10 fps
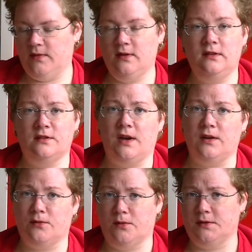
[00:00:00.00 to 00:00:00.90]
the
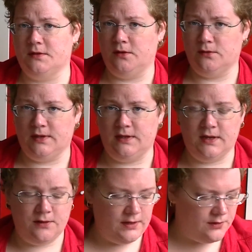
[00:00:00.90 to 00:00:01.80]
designer was already
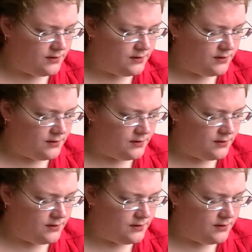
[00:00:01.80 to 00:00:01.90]
down here